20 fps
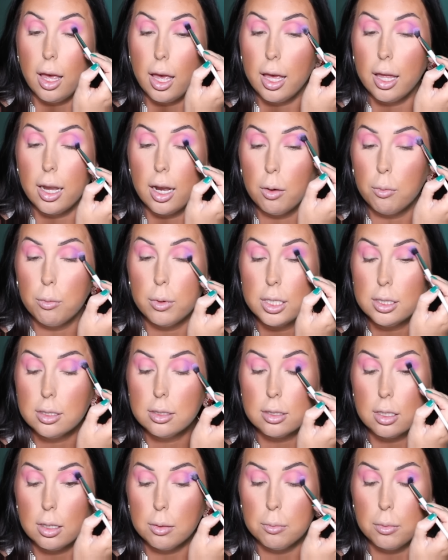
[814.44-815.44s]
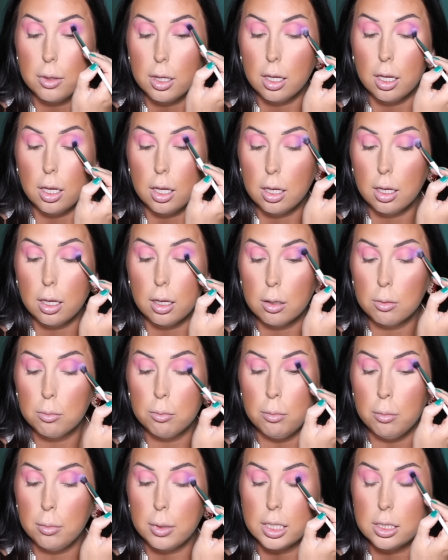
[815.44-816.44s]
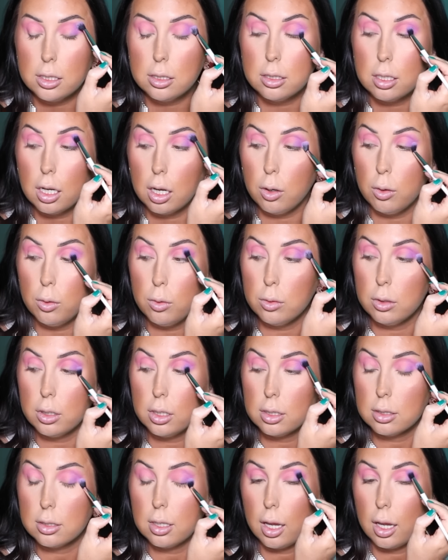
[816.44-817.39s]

And I want something mid-tone